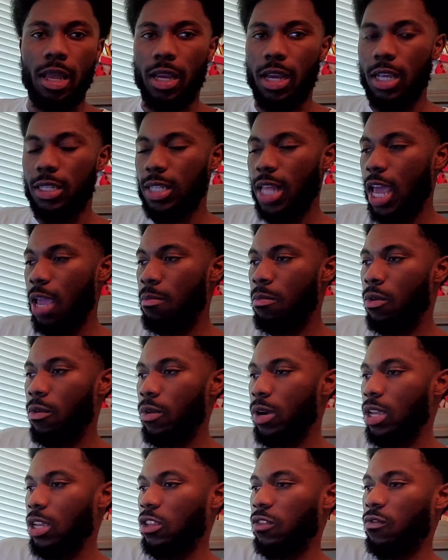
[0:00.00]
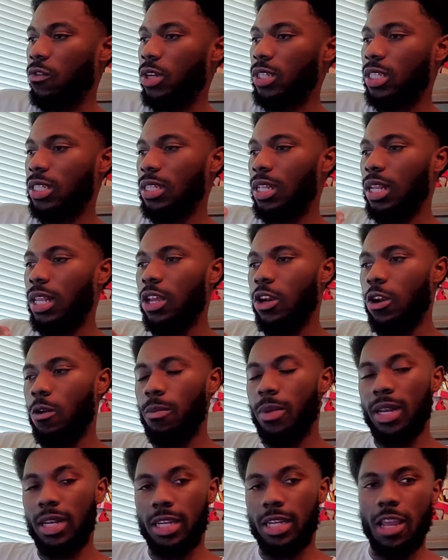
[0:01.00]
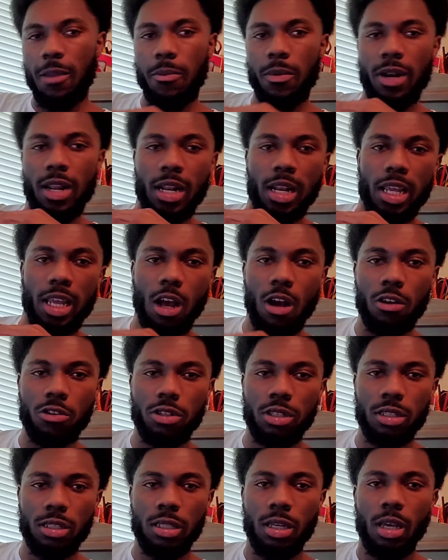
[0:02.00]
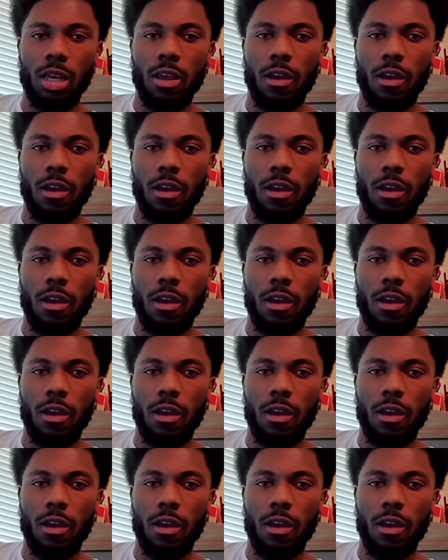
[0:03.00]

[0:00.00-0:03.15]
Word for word: Cause like Maria's voice is a little bit deeper than Lyodra's,